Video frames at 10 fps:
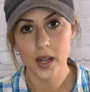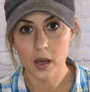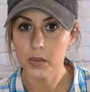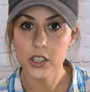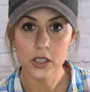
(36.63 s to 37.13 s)

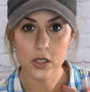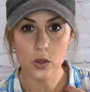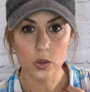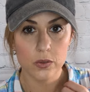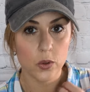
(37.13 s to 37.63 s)
how much it
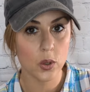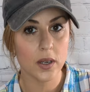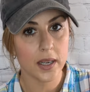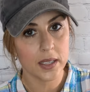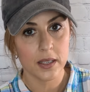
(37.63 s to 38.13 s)
sold for,
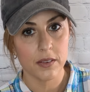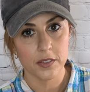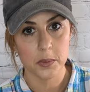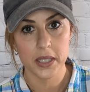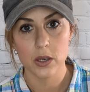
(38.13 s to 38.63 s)
and give
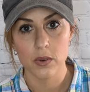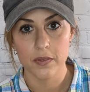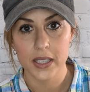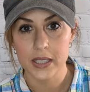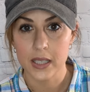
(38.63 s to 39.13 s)
everybody a
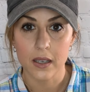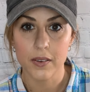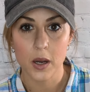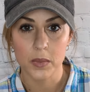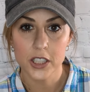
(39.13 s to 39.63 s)
rough idea
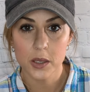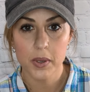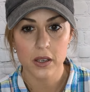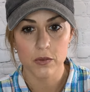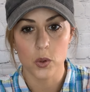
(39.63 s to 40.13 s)
of how much I
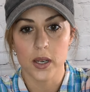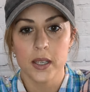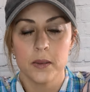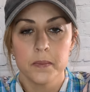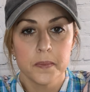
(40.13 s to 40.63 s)
paid for
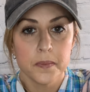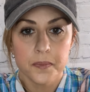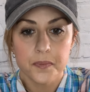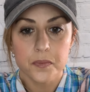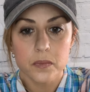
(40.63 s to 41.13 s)
it.
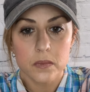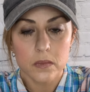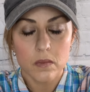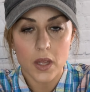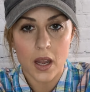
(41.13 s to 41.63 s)

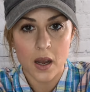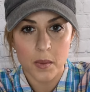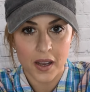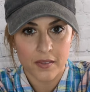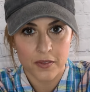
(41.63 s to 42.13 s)

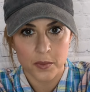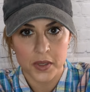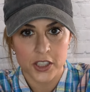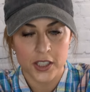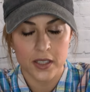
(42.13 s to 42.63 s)
I've
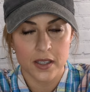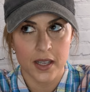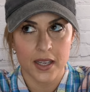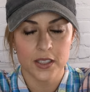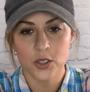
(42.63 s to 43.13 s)
mentioned
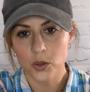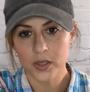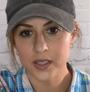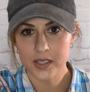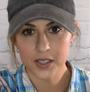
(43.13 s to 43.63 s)
that I
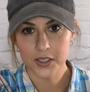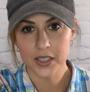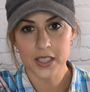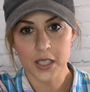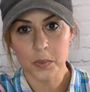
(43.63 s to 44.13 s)
don't
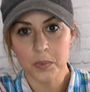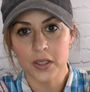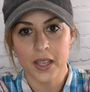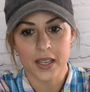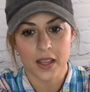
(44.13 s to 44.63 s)
necessarily keep
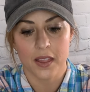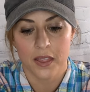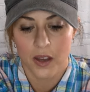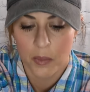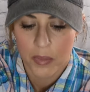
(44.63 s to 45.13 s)
like the